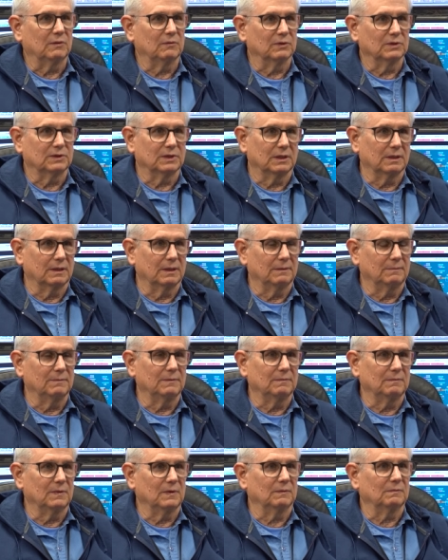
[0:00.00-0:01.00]
it was a
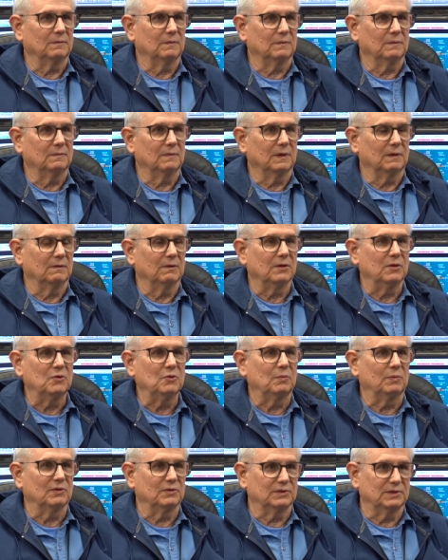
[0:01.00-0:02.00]

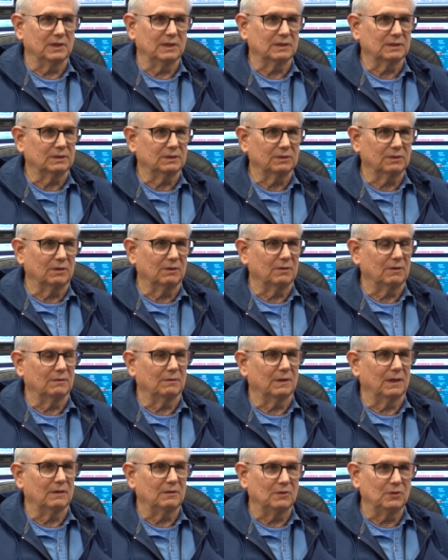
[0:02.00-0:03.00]
new position,
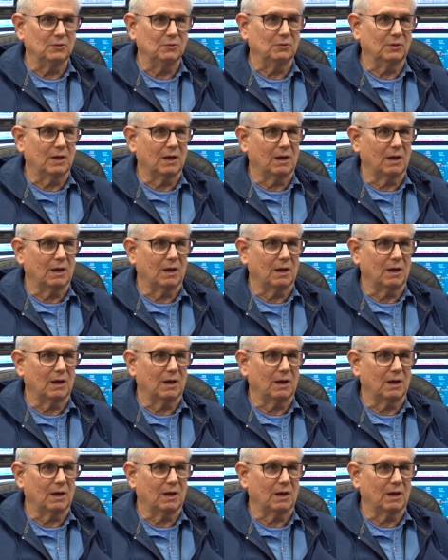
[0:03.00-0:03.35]
a, a new